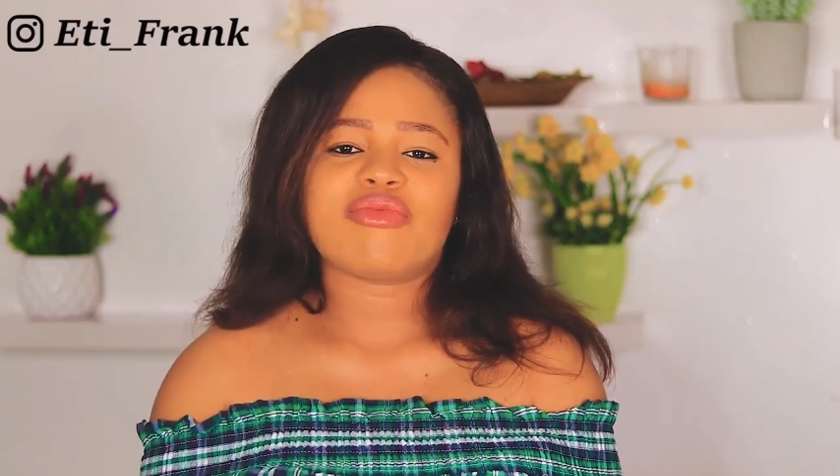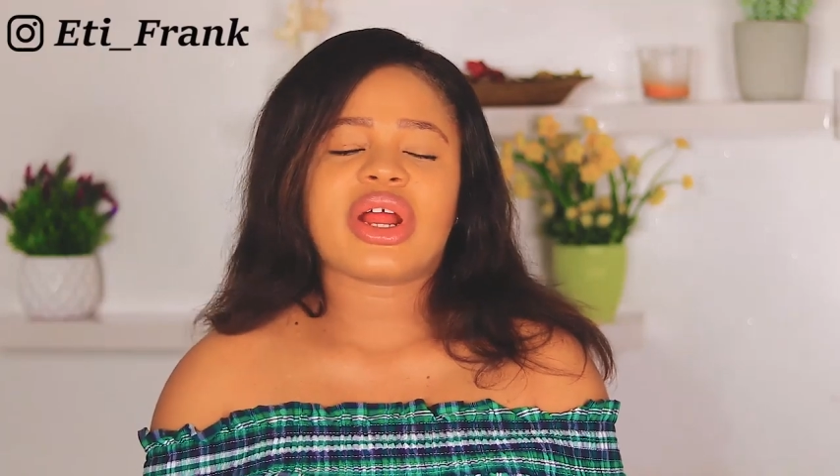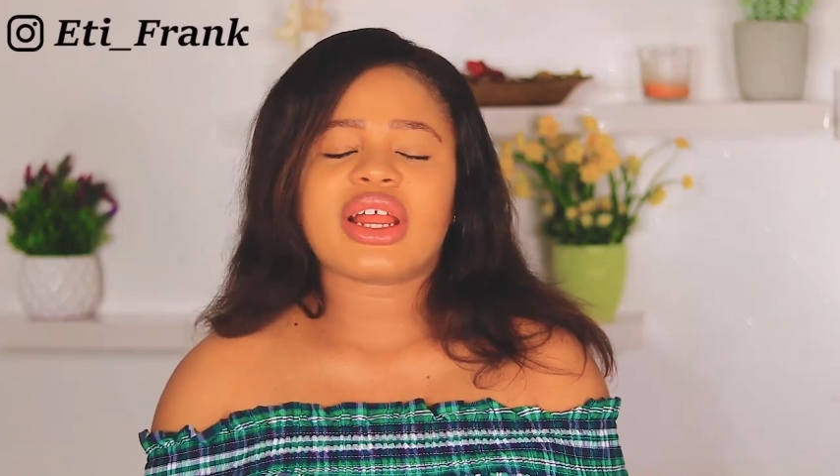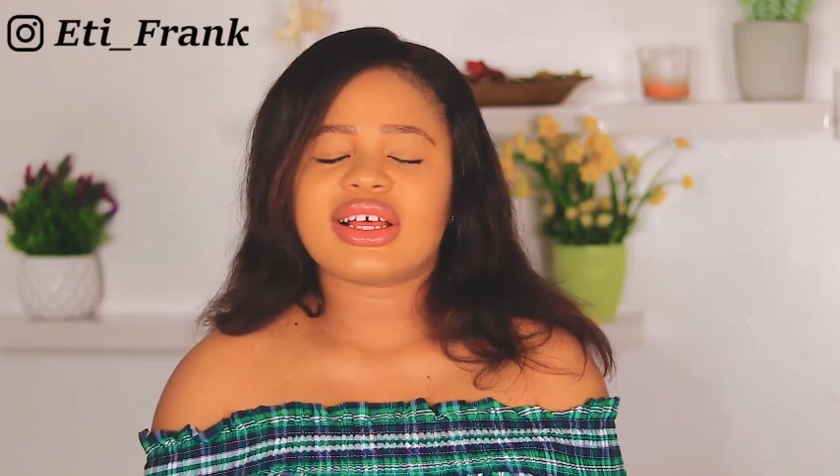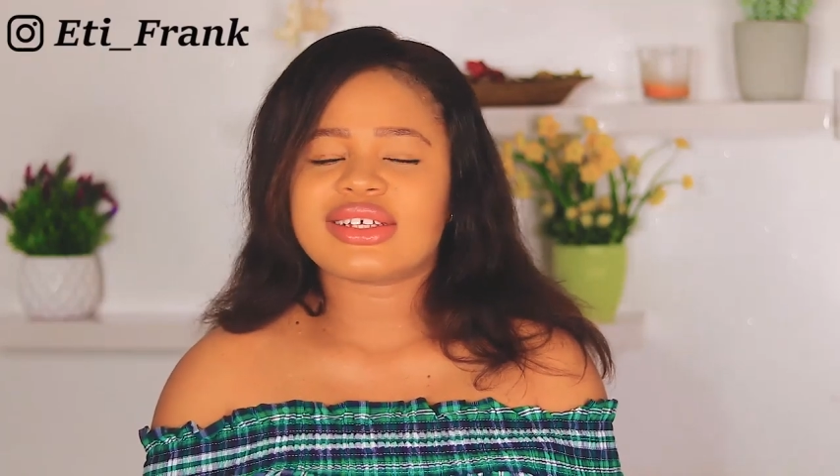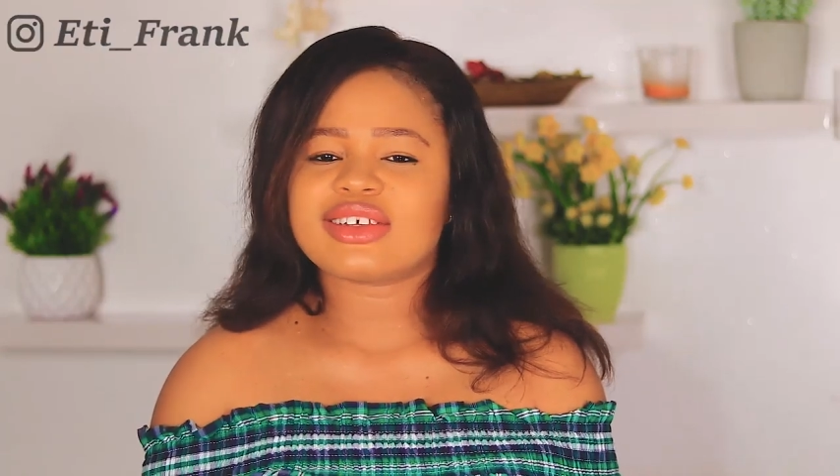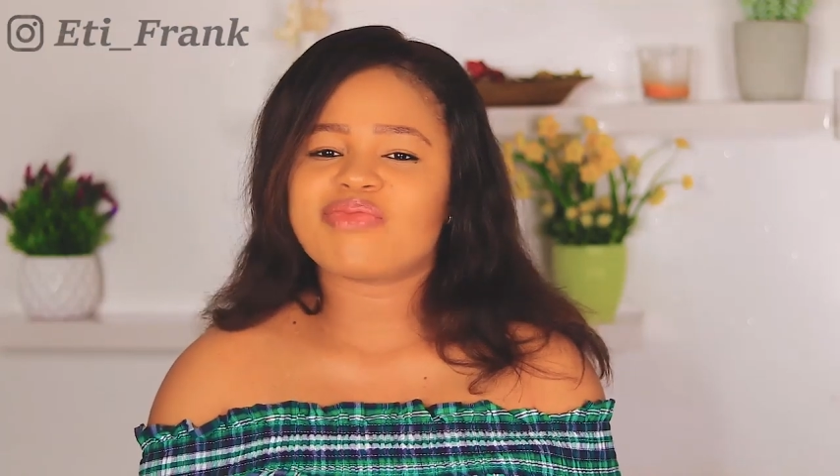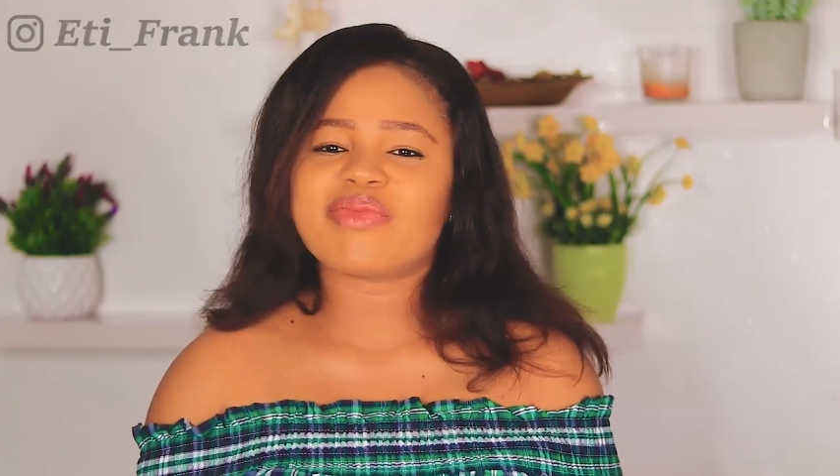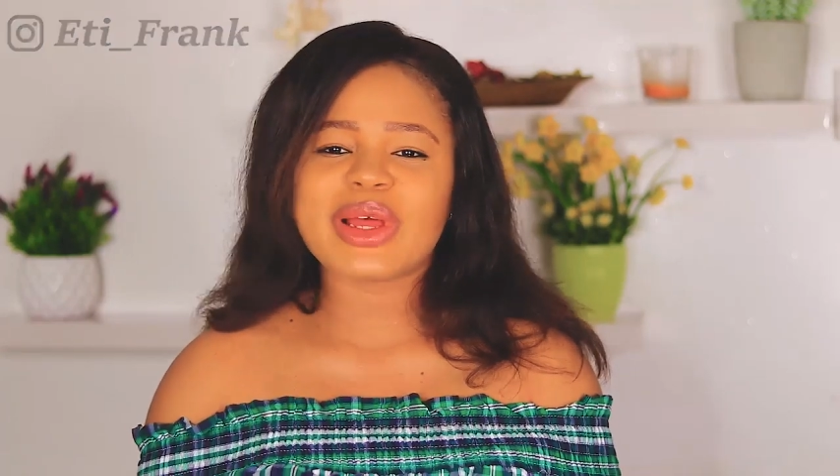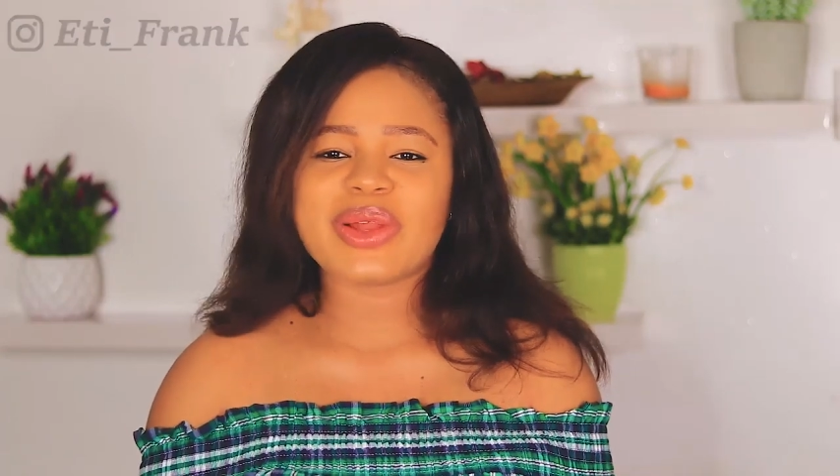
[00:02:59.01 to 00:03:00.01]
pregnancy
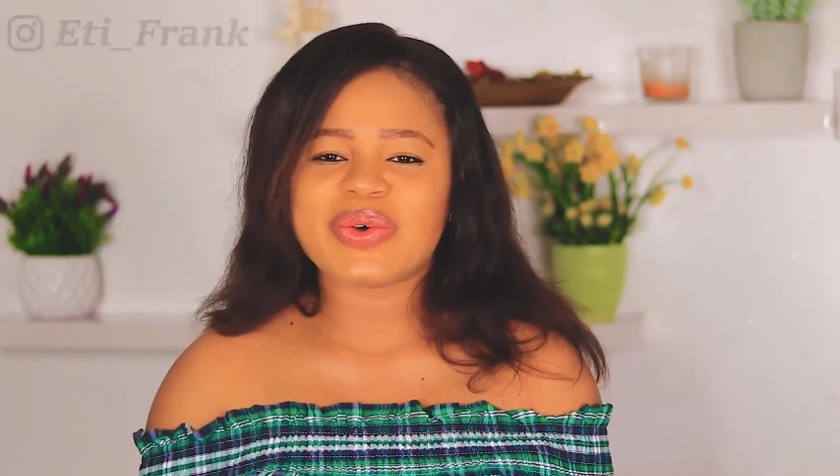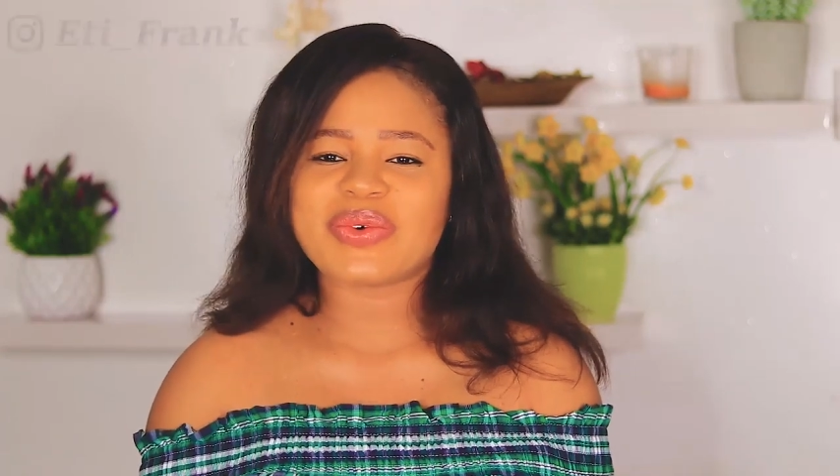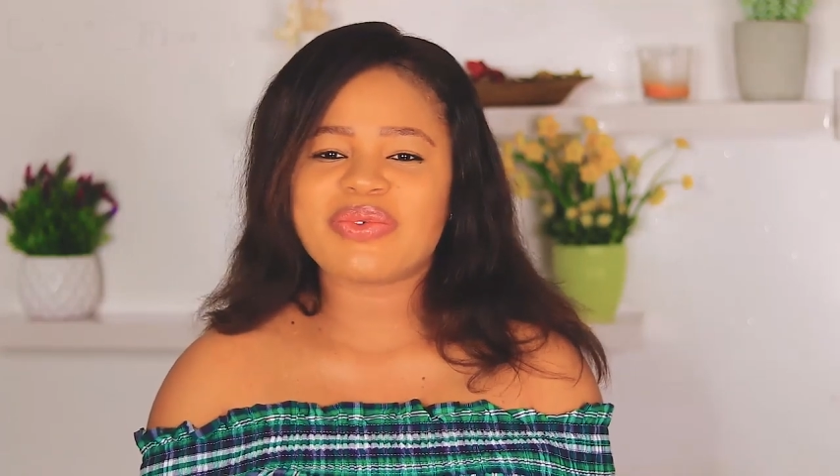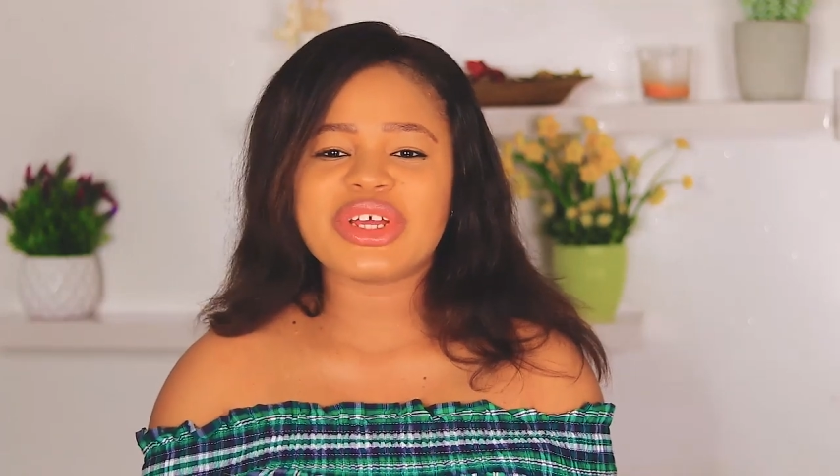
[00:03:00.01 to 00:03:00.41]
pillow,